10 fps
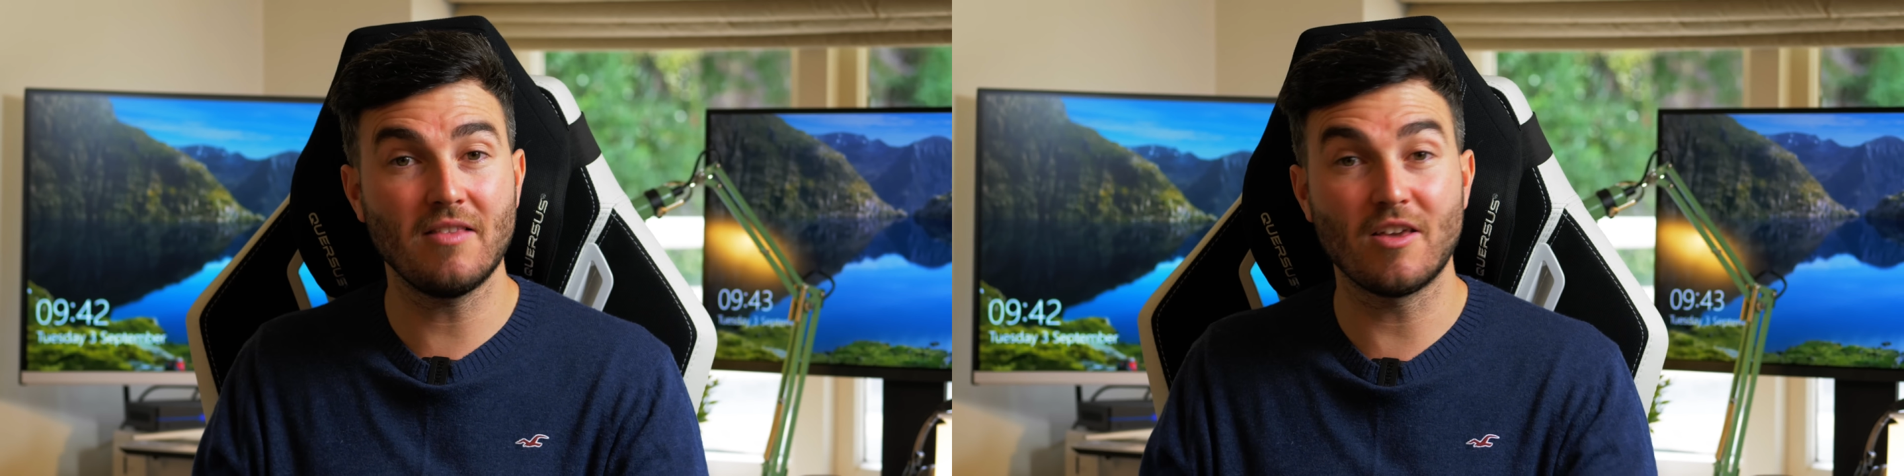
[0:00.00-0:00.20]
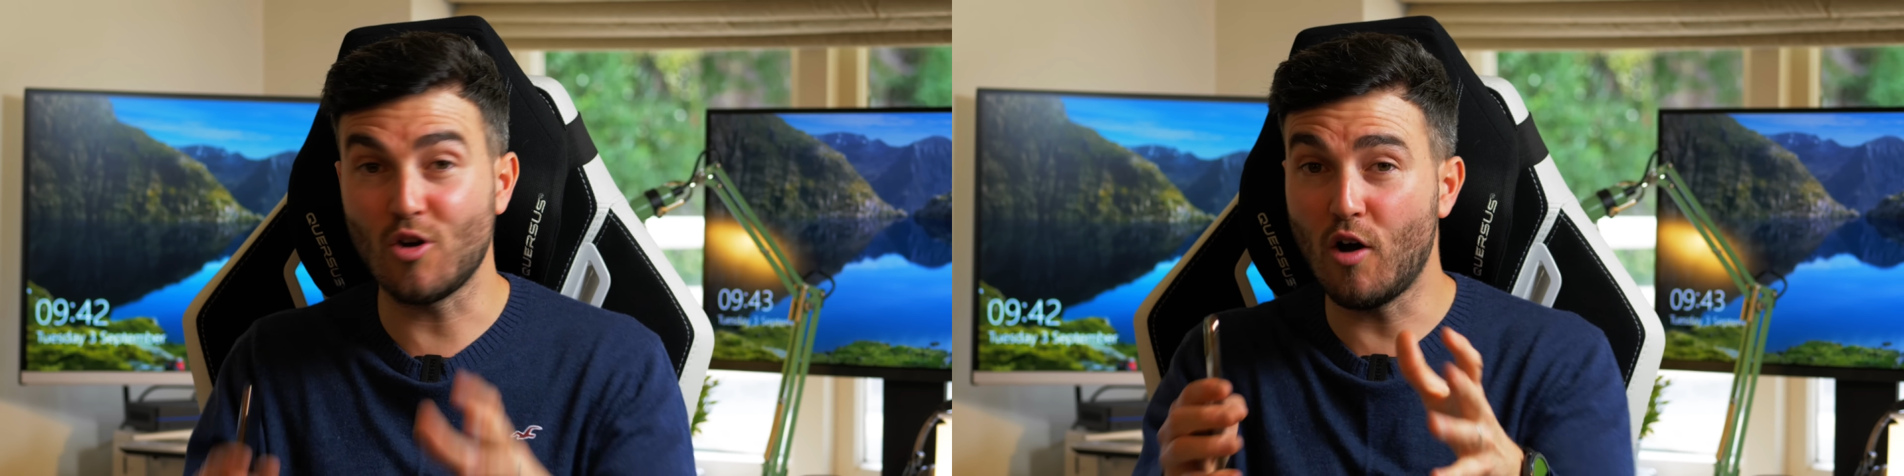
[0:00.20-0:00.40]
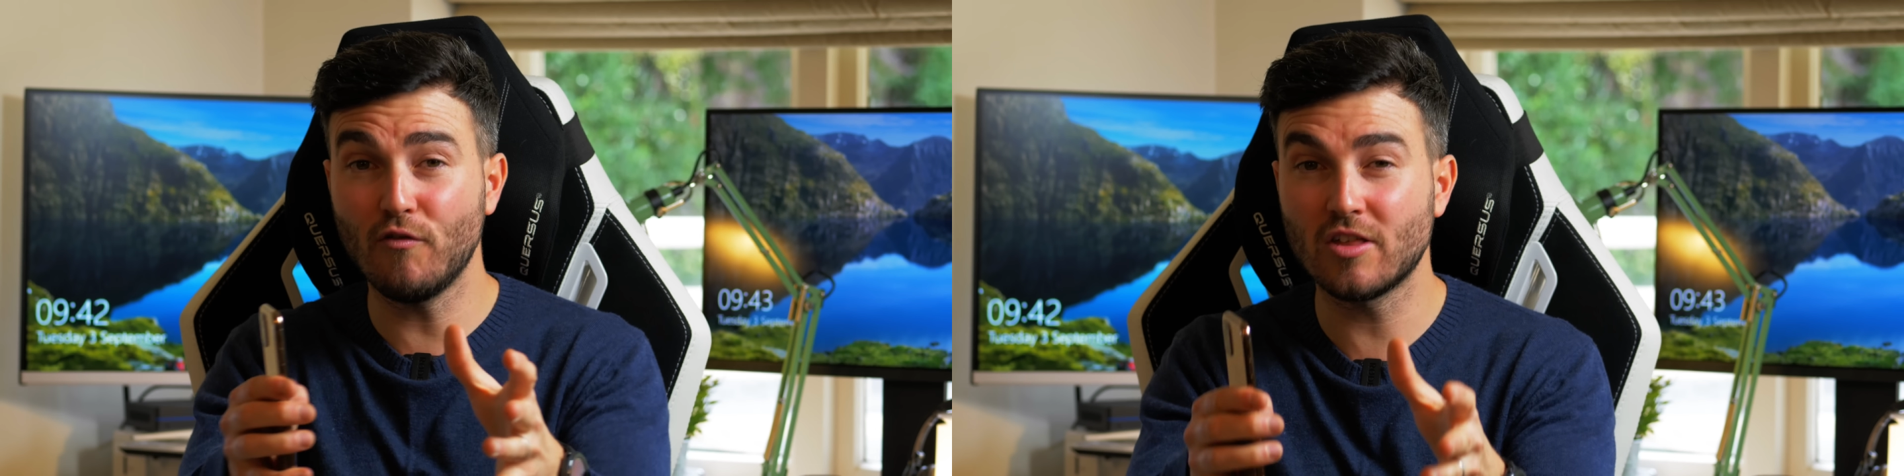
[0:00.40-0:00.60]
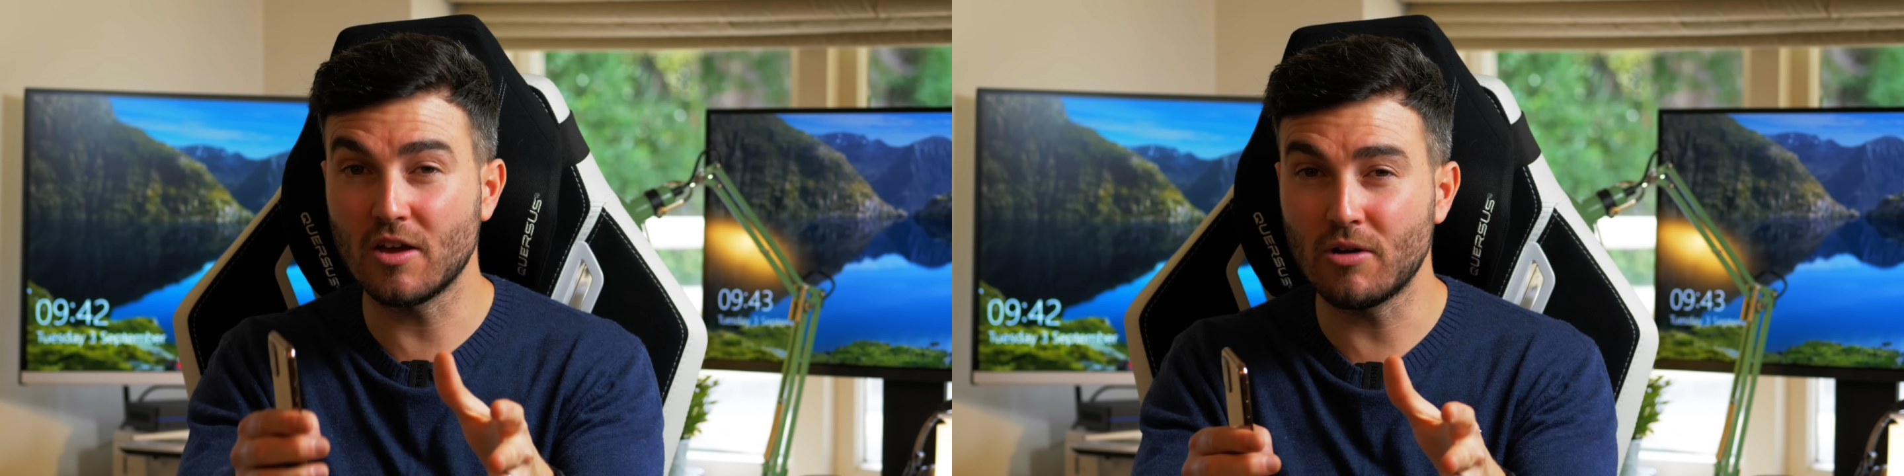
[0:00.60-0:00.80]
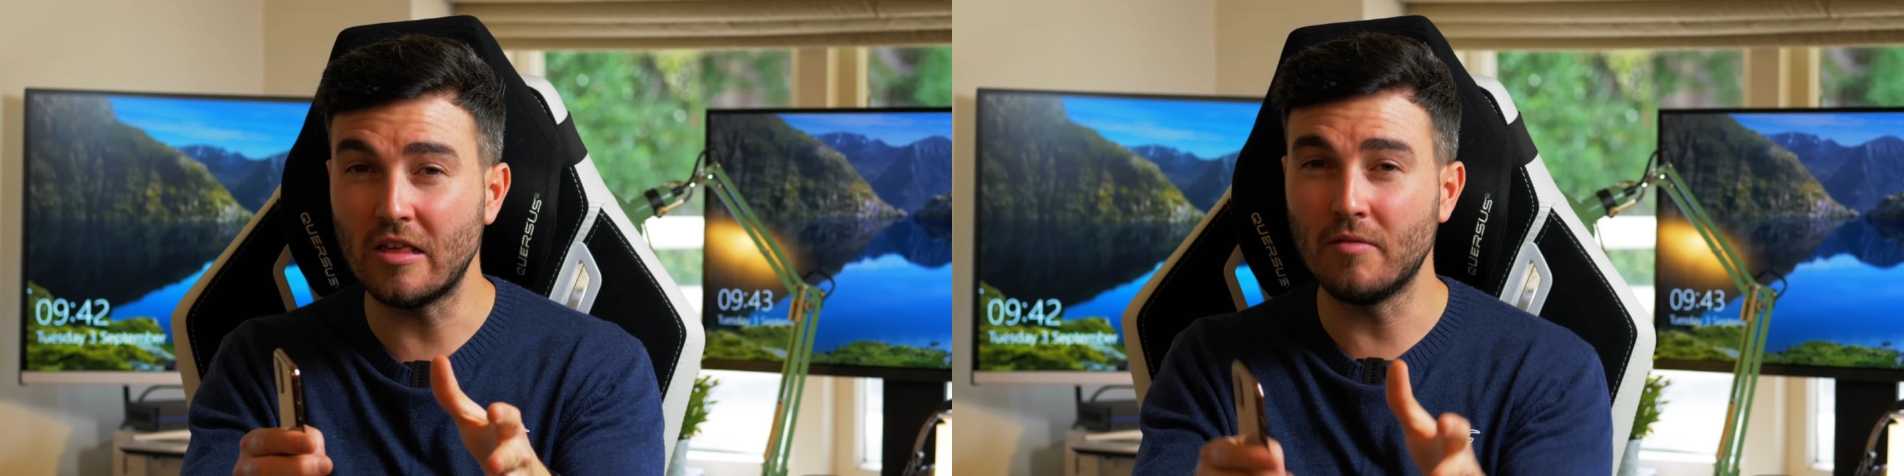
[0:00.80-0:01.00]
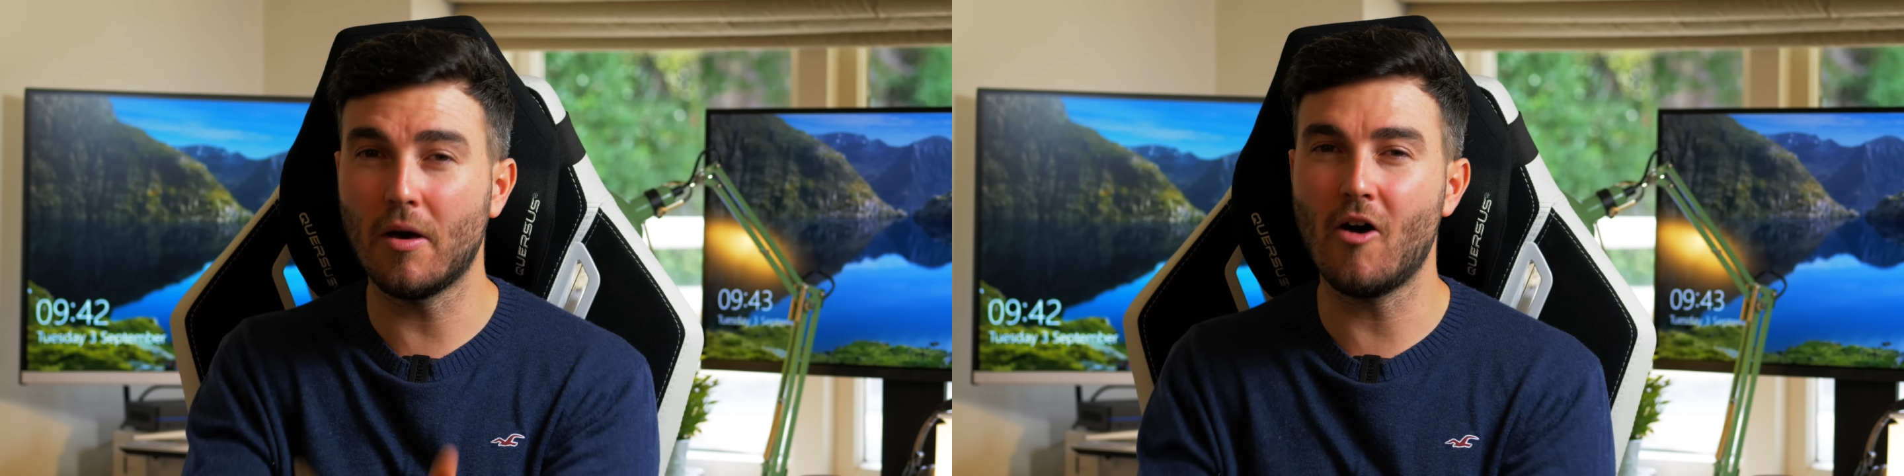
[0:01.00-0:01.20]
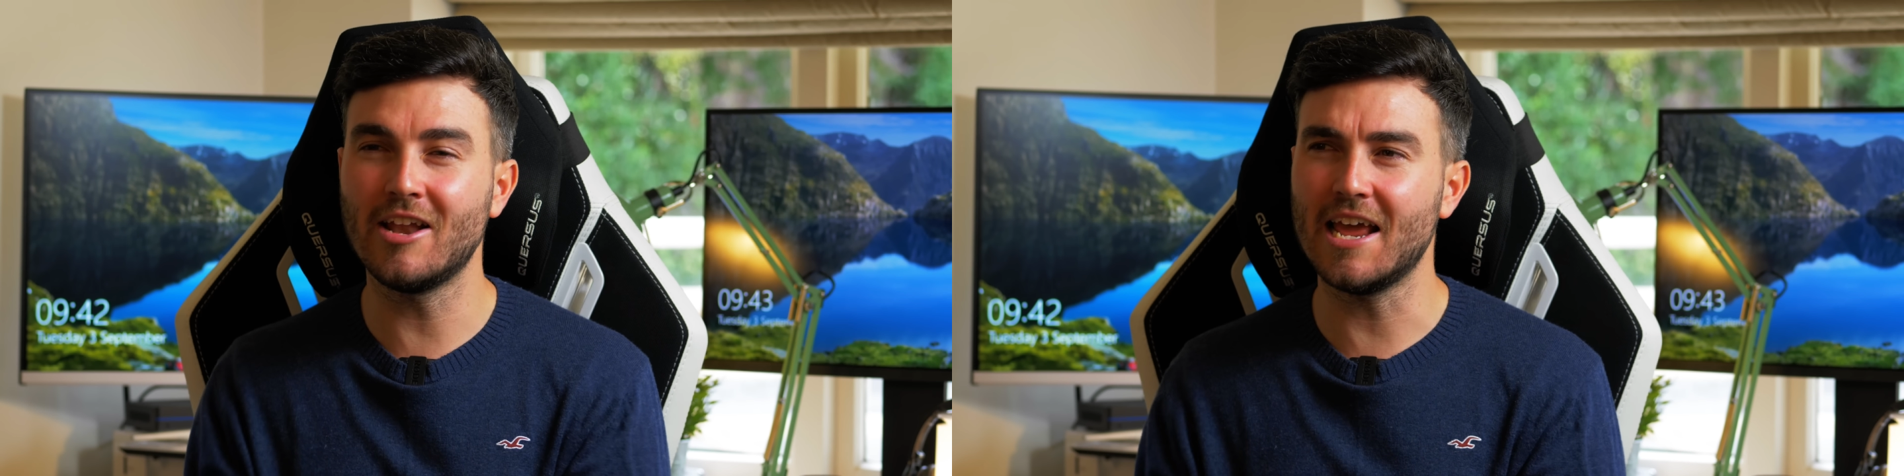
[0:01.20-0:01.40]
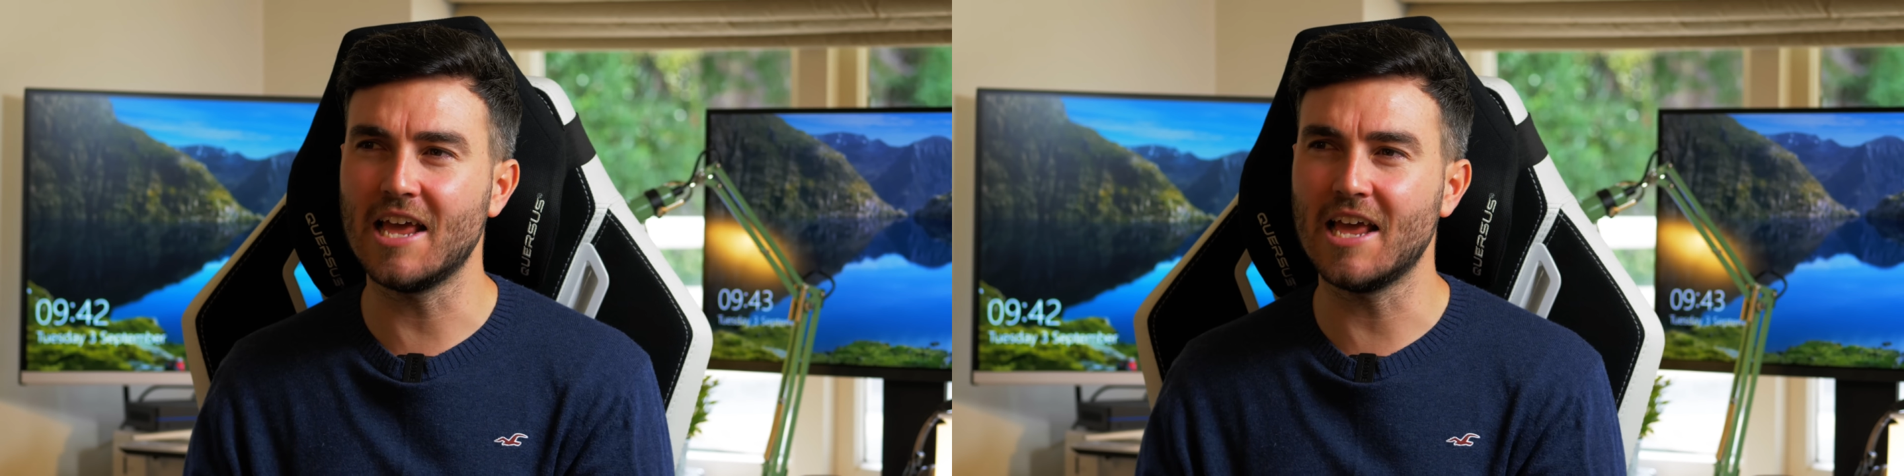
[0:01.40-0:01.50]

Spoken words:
There's obviously a reason behind it.